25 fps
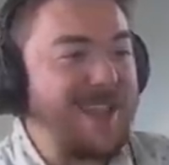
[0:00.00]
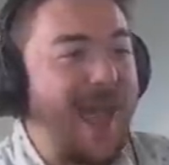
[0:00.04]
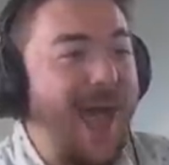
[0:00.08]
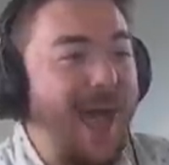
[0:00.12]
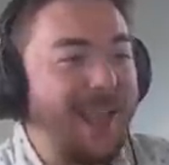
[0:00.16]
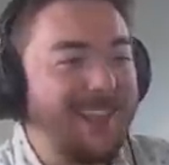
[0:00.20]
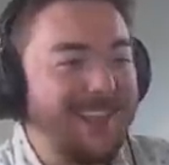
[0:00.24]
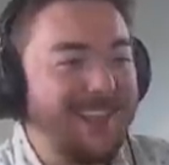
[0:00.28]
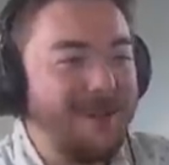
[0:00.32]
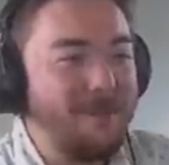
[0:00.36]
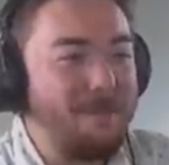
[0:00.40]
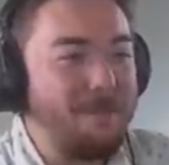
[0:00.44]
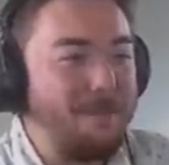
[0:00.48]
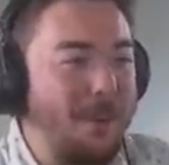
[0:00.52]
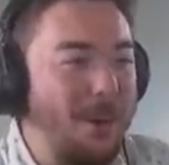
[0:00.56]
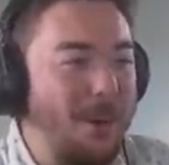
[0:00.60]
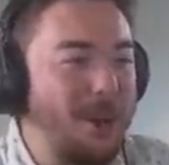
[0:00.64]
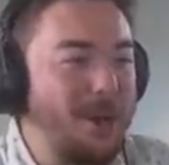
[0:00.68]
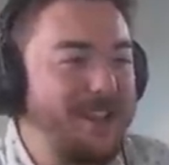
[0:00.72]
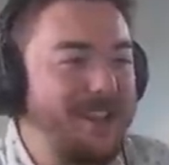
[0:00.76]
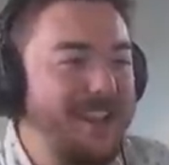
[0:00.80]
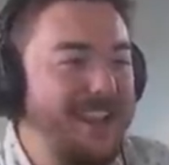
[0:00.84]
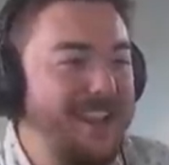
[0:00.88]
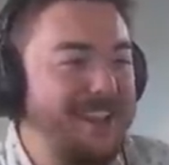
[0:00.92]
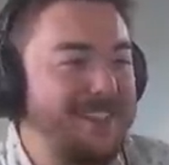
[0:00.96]

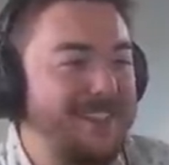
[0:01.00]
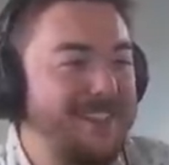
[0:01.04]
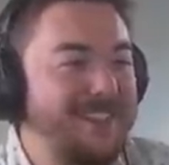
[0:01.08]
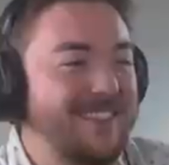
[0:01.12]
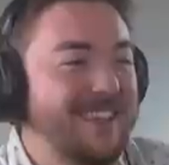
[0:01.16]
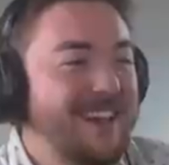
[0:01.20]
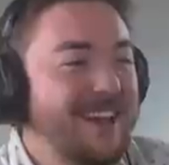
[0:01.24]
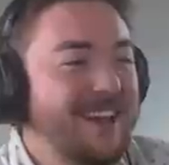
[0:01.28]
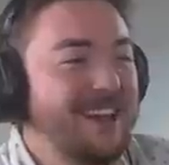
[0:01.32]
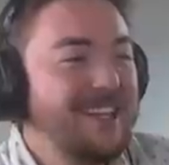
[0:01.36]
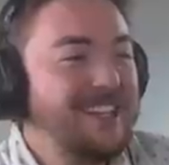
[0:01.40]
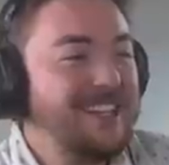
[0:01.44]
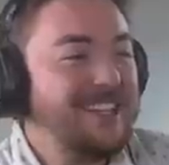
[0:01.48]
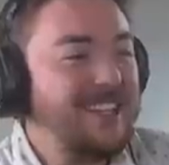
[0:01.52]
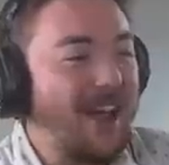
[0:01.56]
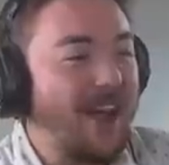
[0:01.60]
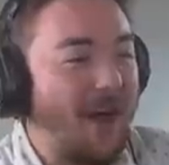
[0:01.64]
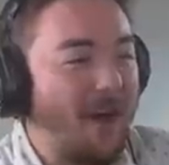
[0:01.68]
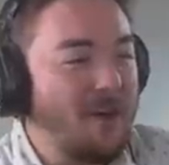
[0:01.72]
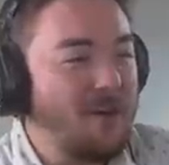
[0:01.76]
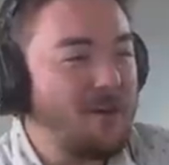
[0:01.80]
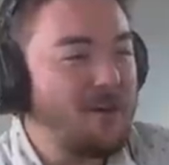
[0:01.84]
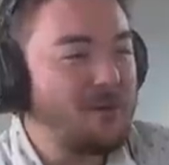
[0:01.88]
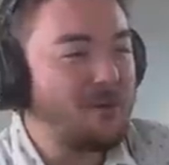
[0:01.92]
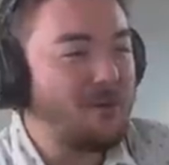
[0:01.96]
teleported
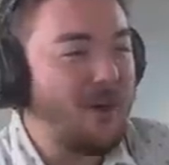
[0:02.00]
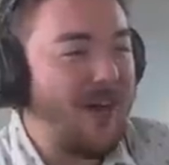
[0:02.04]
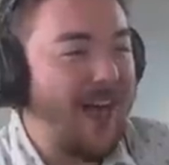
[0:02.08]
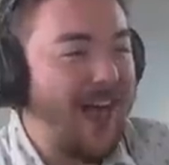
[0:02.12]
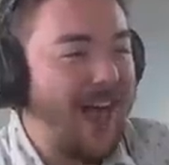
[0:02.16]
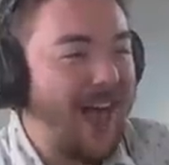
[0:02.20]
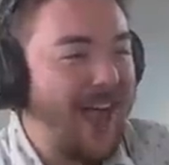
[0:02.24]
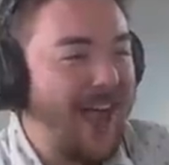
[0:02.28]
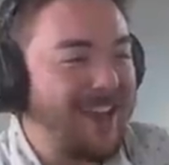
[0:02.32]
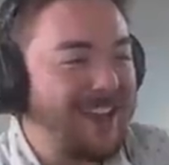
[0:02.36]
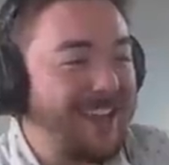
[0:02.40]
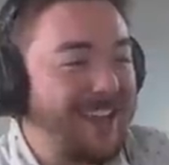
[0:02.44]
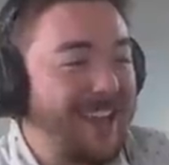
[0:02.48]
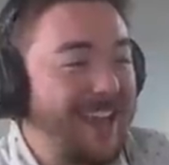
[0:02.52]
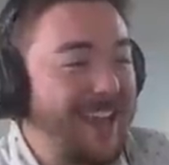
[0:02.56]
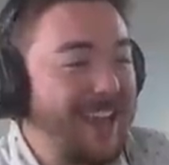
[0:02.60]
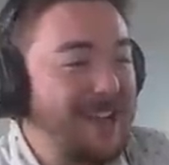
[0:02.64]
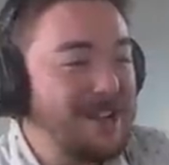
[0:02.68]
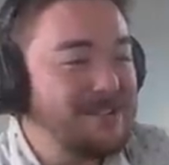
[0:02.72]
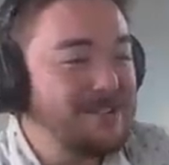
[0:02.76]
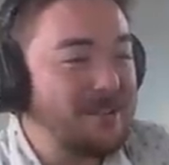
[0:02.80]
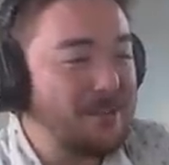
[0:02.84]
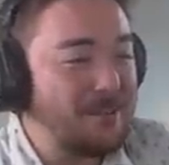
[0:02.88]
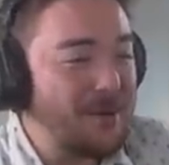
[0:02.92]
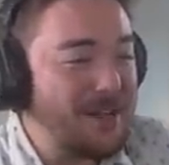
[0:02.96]
young Rod
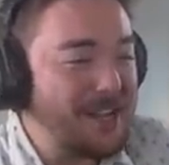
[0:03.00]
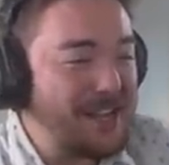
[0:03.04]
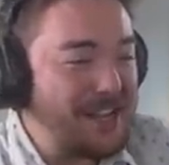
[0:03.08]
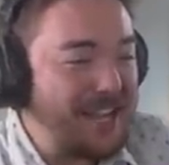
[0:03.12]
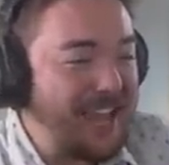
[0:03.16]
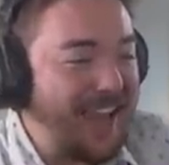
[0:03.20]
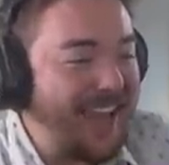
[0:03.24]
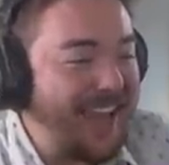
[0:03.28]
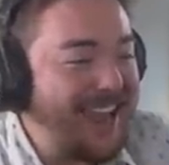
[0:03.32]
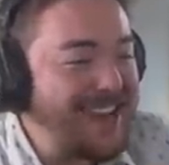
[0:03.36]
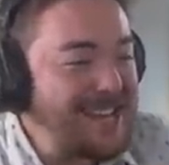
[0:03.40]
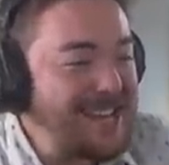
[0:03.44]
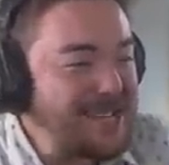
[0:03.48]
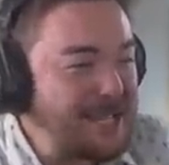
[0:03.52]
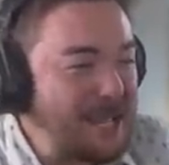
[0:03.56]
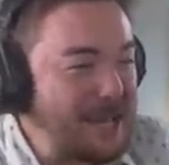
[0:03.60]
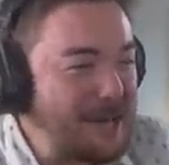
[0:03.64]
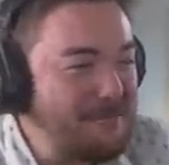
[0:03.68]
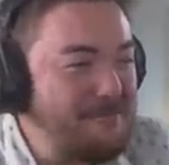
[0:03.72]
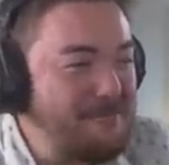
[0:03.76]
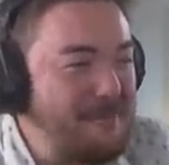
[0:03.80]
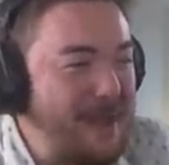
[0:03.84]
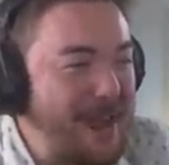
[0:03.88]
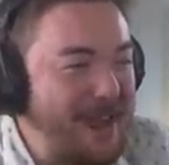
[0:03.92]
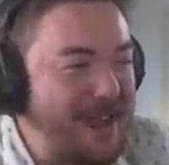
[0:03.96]
into a cage
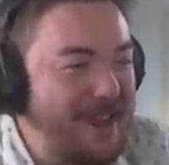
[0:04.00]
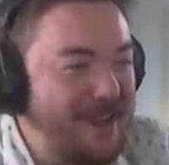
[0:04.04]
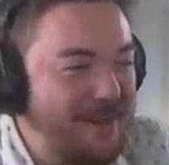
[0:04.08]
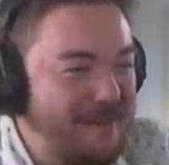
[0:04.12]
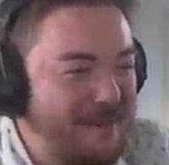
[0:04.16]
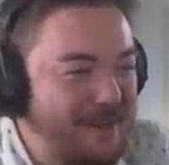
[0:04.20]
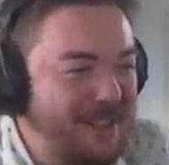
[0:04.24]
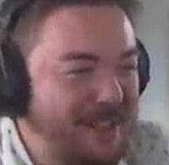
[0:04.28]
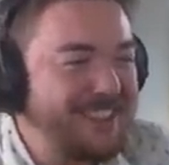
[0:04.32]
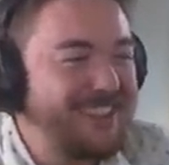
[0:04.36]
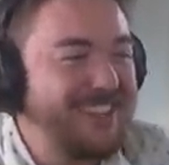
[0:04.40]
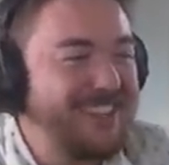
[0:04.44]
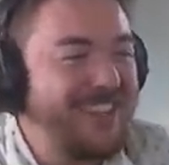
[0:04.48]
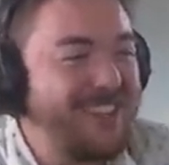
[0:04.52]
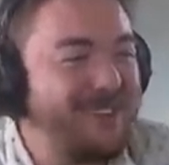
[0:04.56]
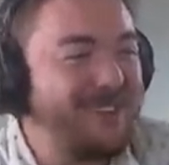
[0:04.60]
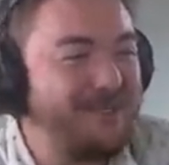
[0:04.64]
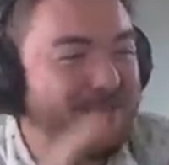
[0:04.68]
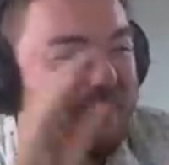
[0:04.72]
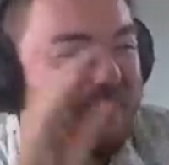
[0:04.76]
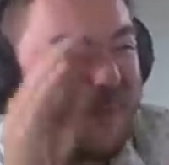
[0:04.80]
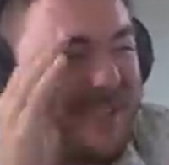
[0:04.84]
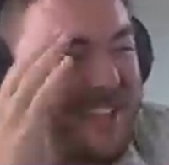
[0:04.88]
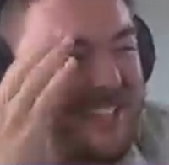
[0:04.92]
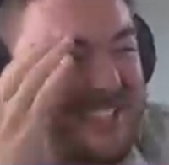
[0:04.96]
and made him a little
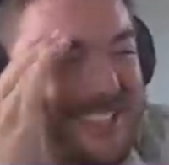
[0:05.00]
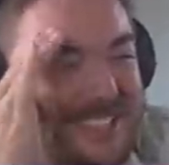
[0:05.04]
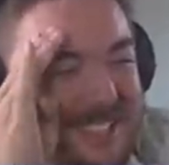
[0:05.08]
bit